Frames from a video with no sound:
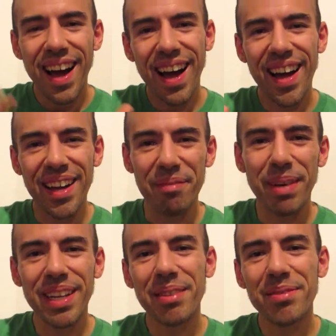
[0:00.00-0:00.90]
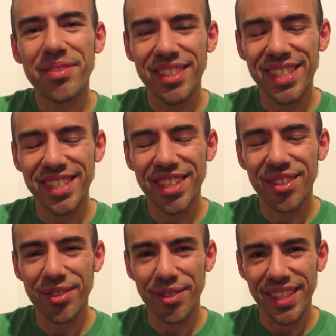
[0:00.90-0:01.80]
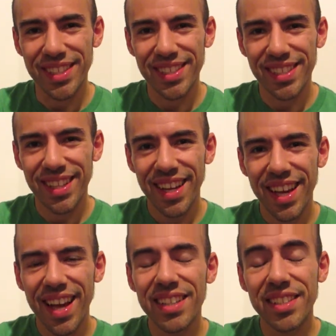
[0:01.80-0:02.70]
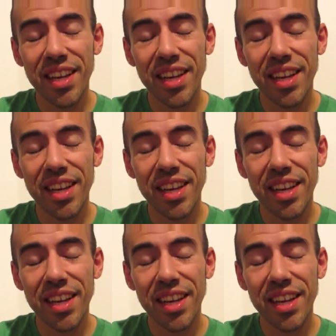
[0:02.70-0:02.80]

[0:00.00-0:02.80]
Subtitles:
Hi, my name is Francisco Ruiz, and